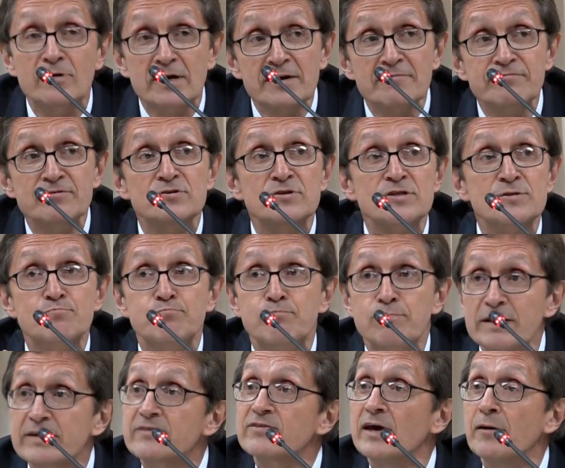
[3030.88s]
You have to
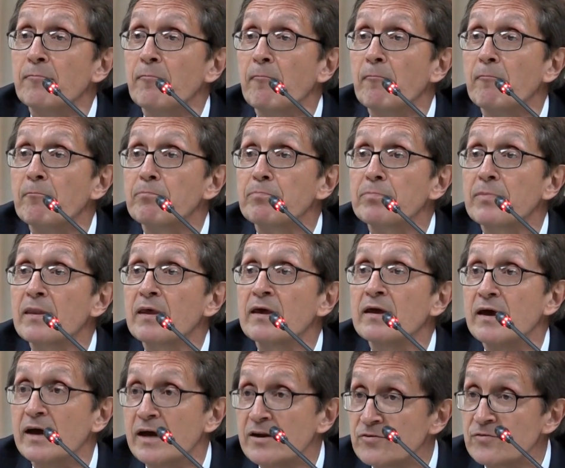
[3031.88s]
split them
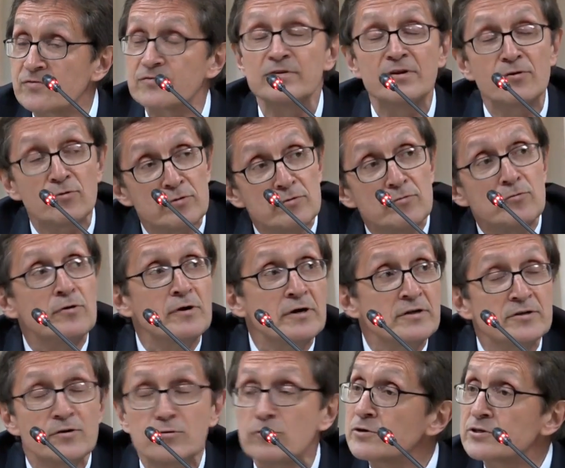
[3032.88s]

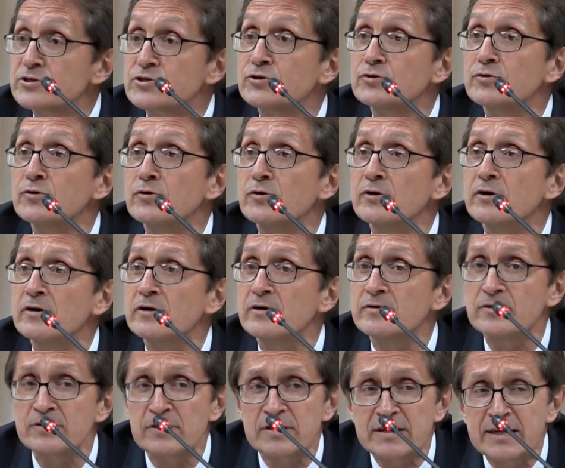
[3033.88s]
or
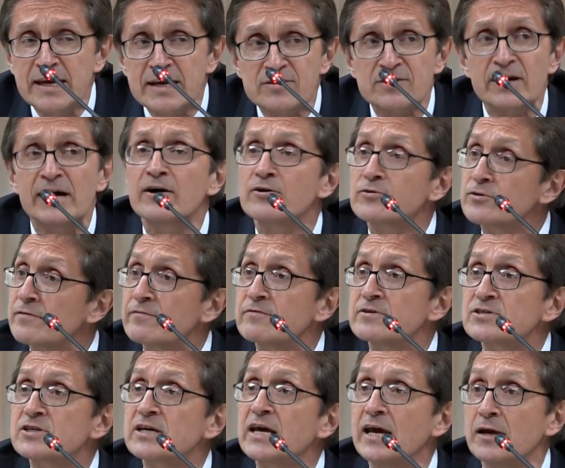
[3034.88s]
to get out
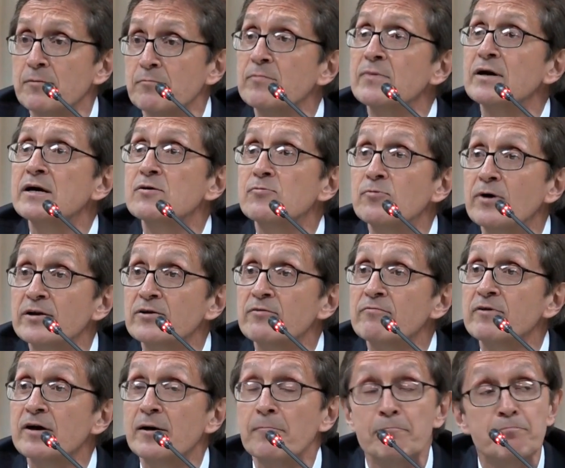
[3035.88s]
of this game, one
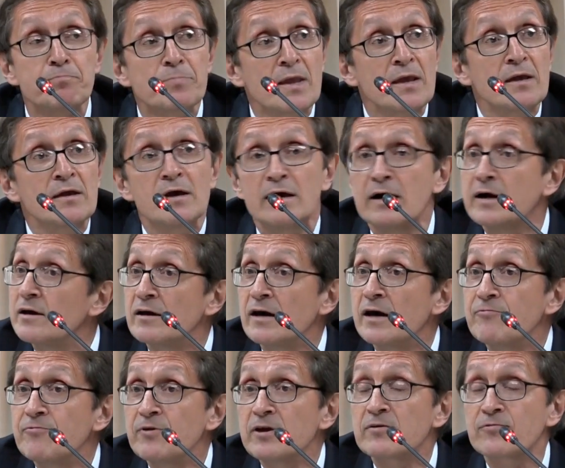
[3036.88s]
of them.
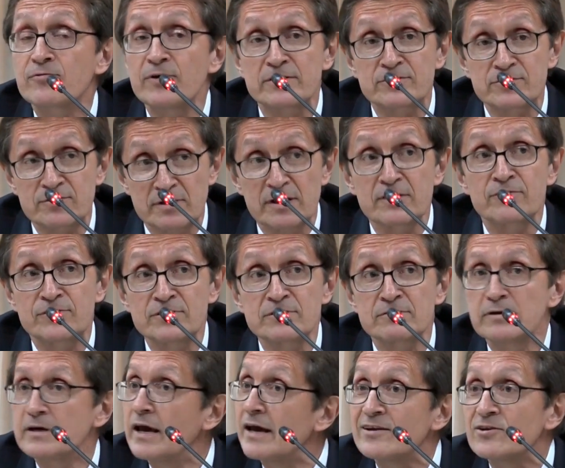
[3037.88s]
I think
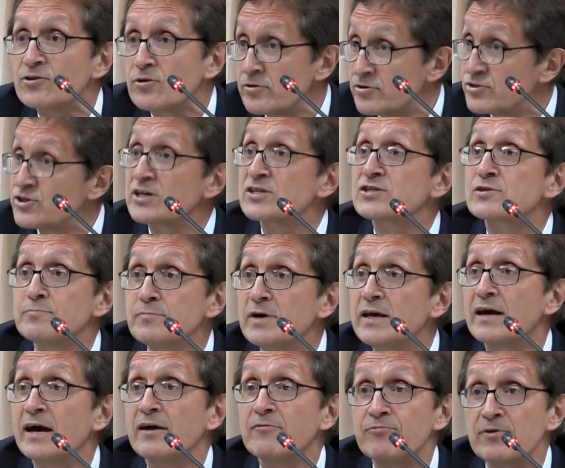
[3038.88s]
that, and not just
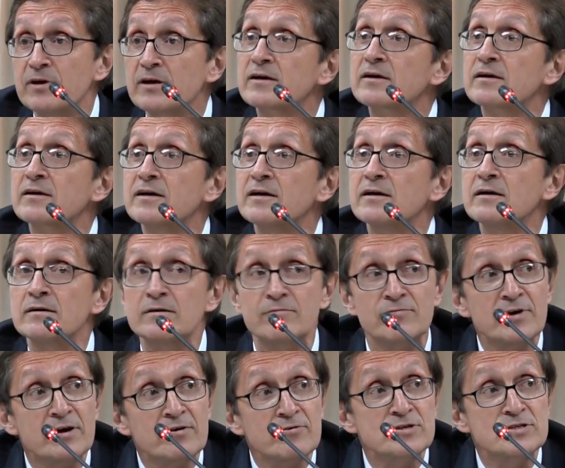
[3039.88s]
me, I think
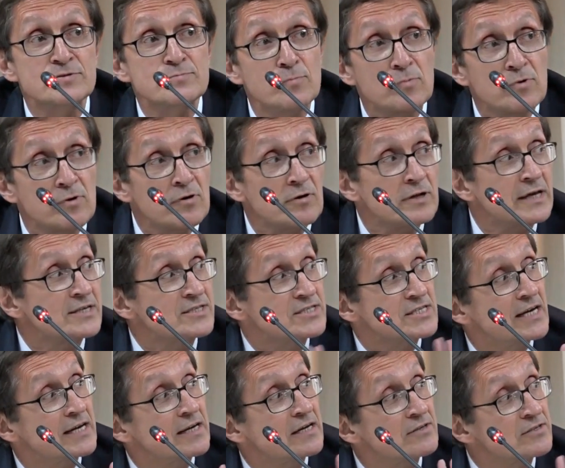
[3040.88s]
there is more or
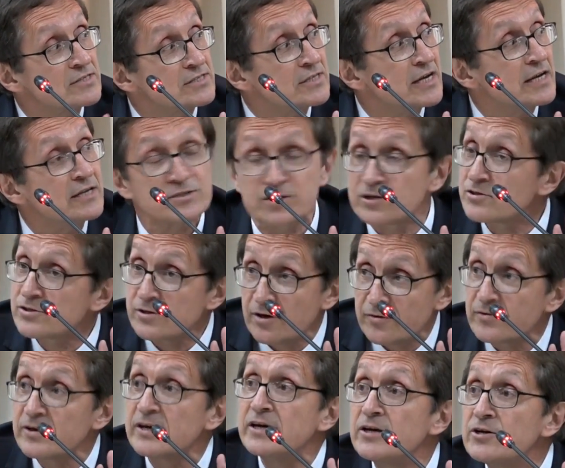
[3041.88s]
less a consensus
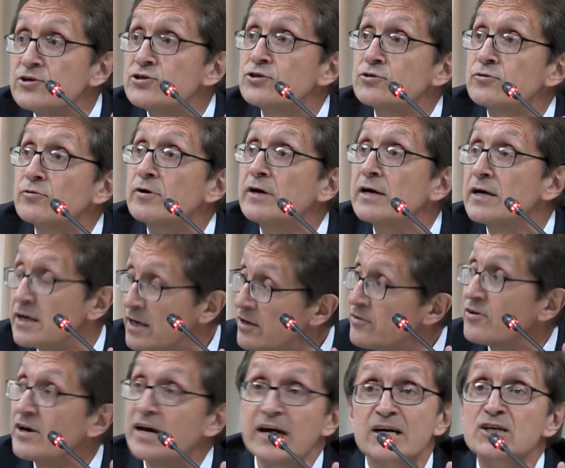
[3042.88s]
on the issue
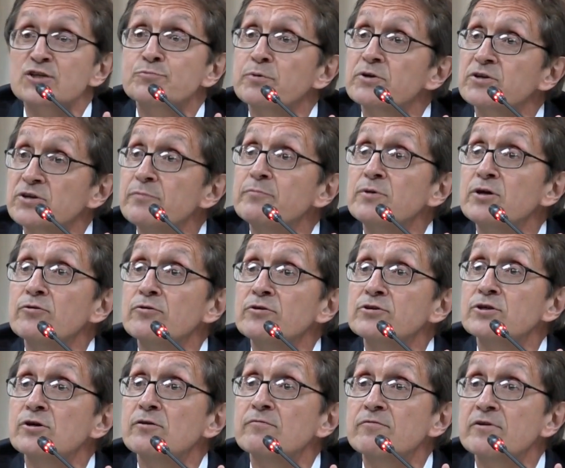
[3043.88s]
in the expert
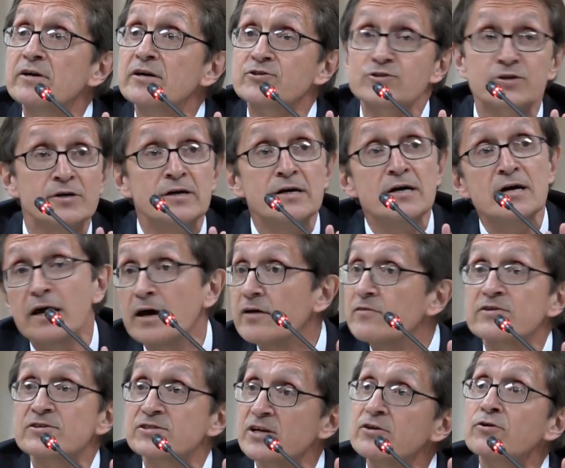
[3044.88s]
community of Russia.
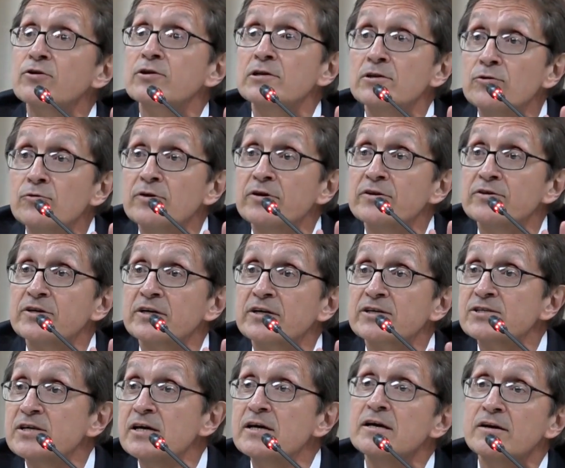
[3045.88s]
And these are not
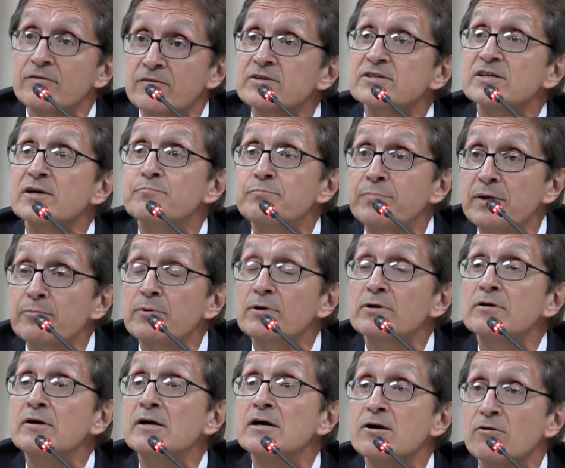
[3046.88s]
lunatics. These are
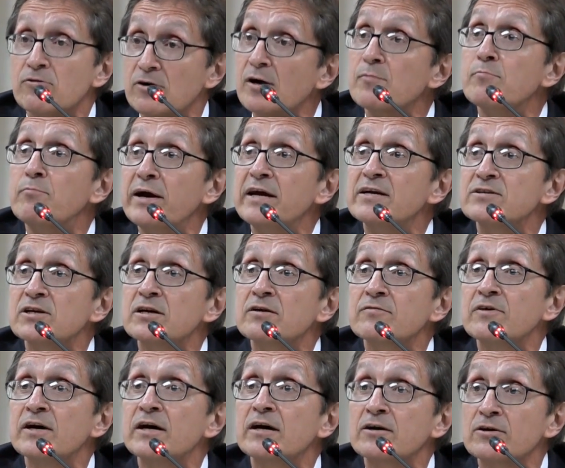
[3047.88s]
people who are
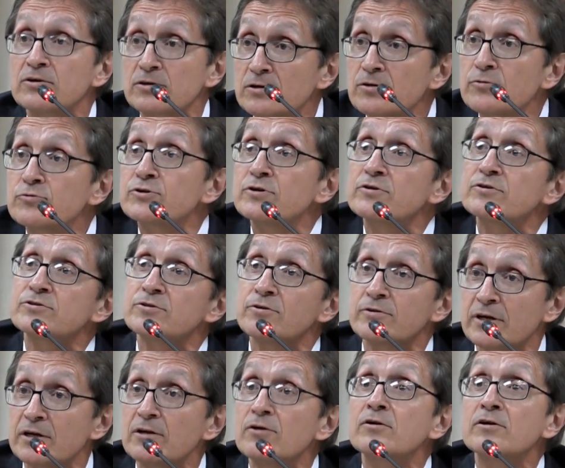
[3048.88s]
basing their conclusions
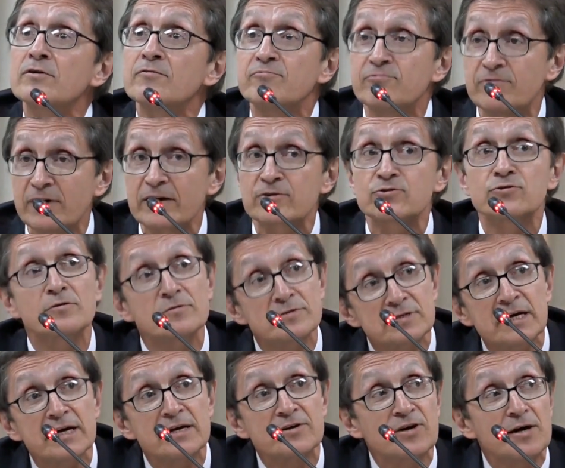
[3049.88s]
on a lot of
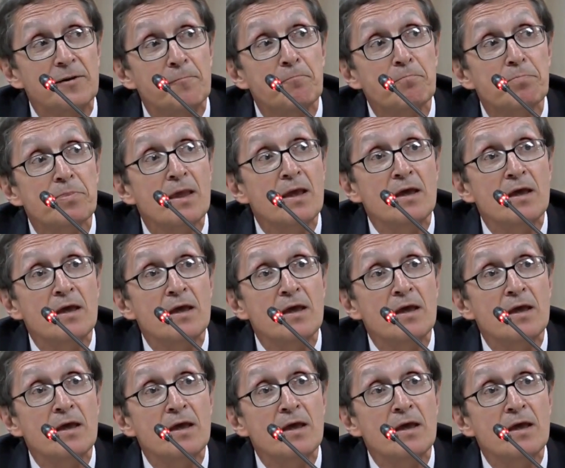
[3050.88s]
factual data.